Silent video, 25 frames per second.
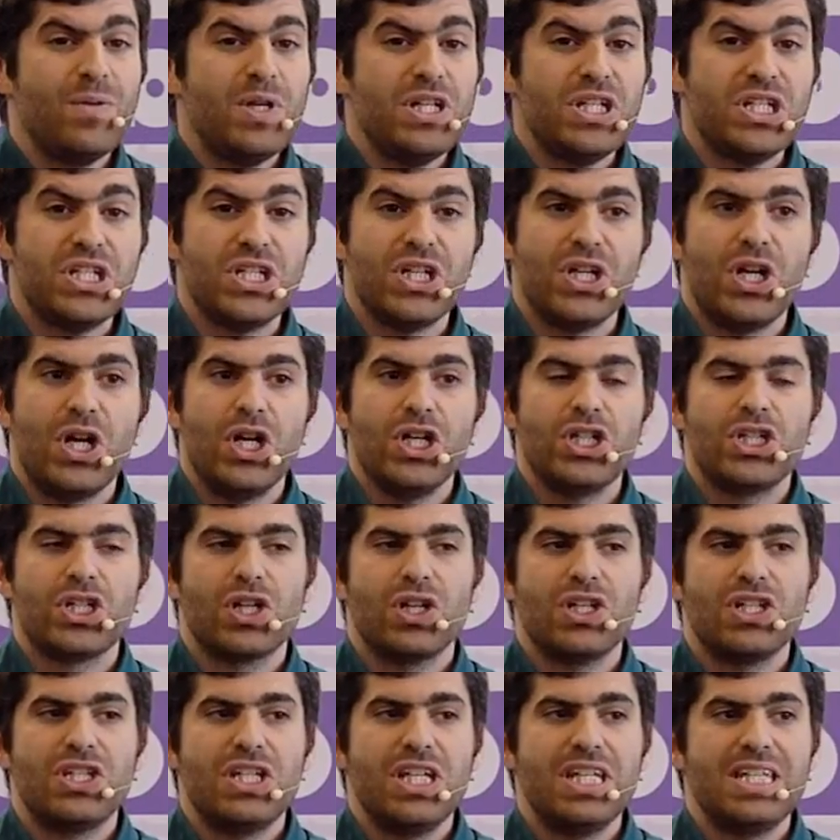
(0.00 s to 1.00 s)
research
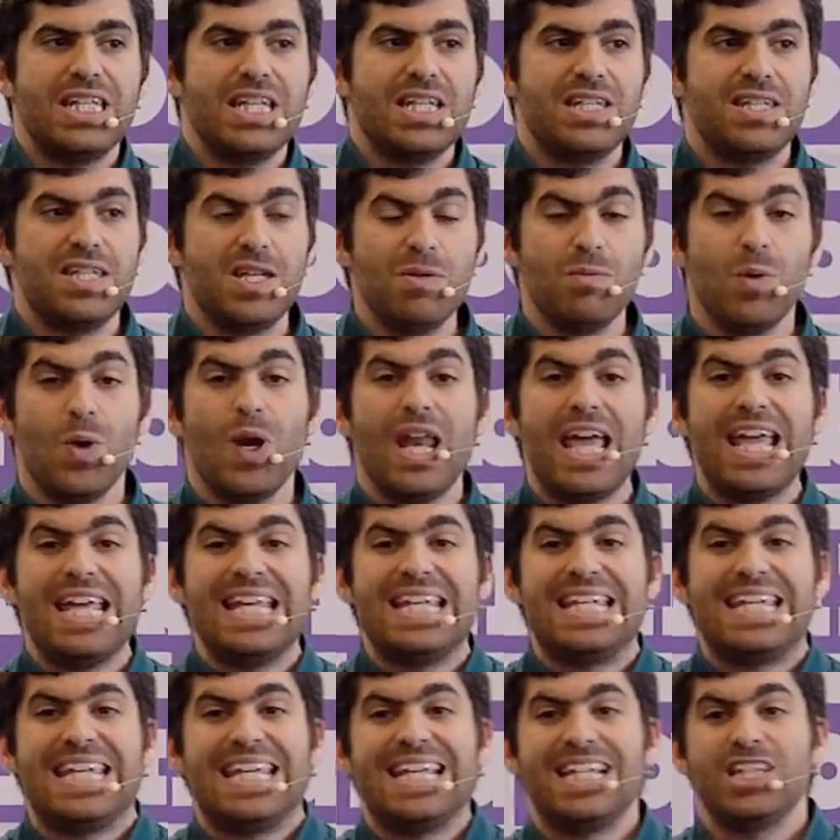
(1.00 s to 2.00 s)
consists in
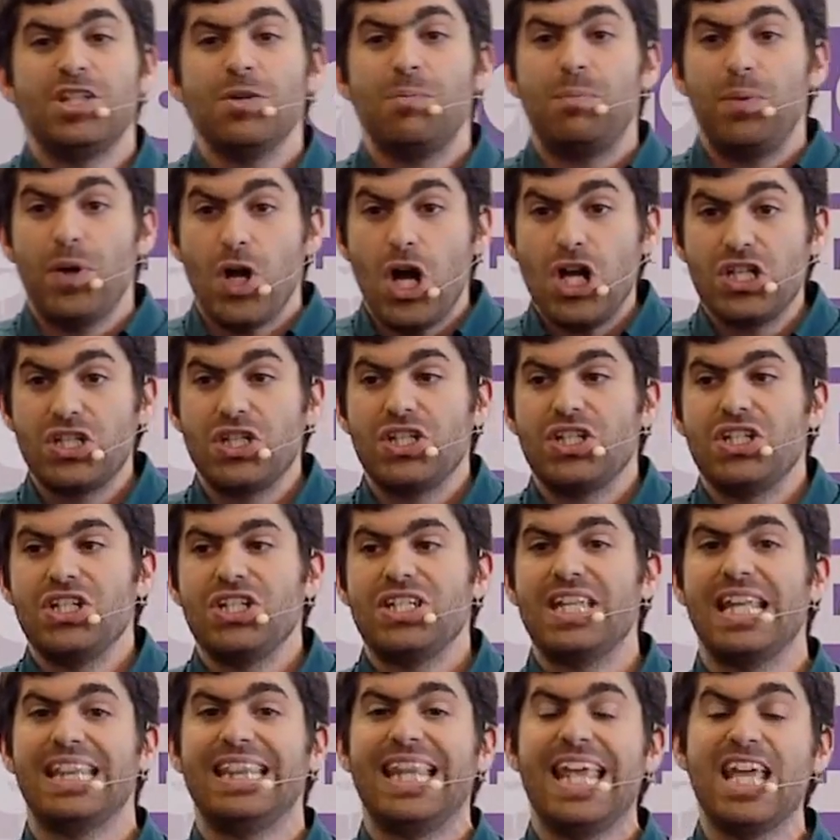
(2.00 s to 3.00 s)
simulating the
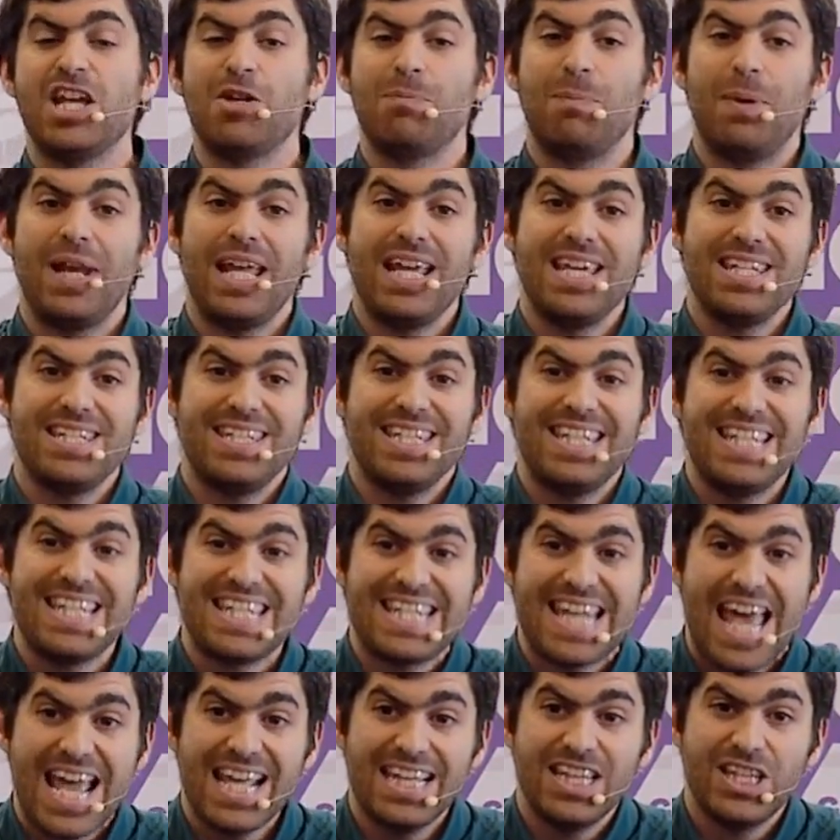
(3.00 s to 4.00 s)
processes that take place
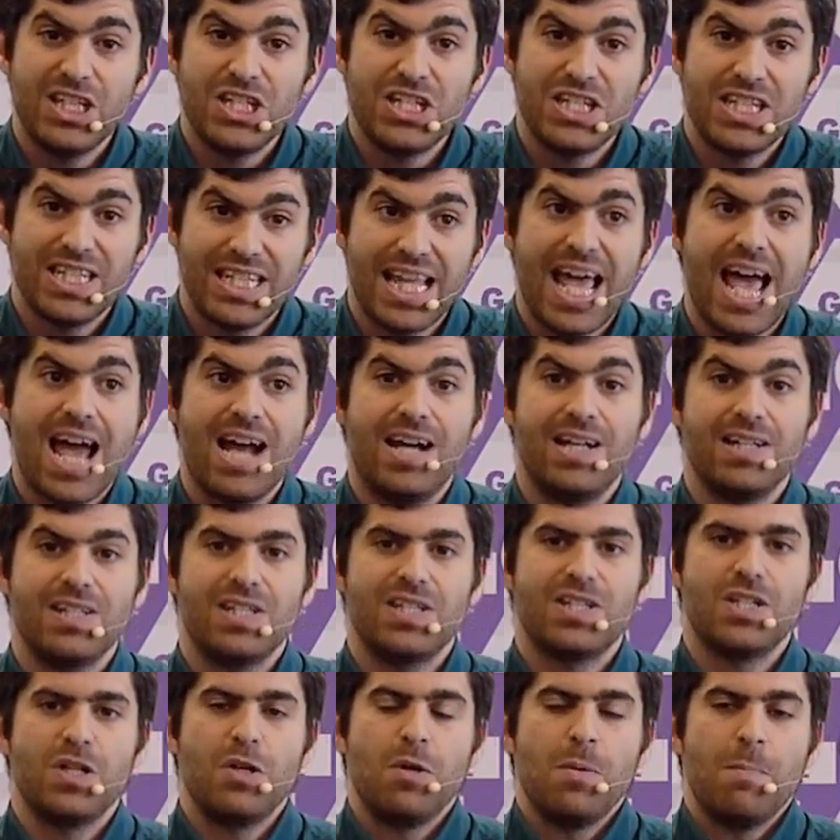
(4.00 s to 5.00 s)
inside the
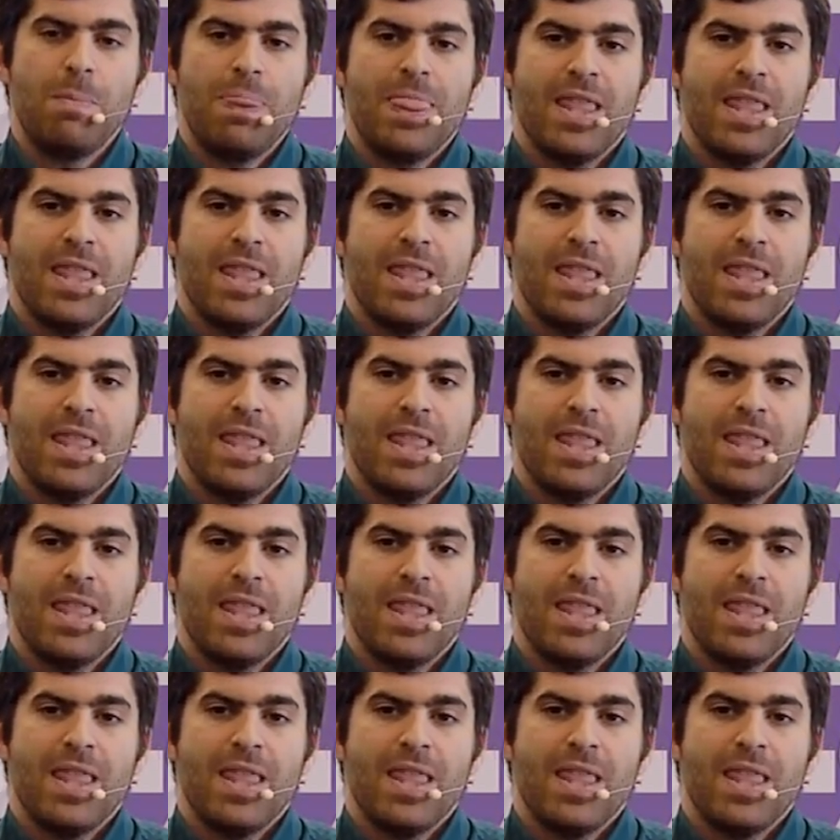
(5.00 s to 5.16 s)
stars,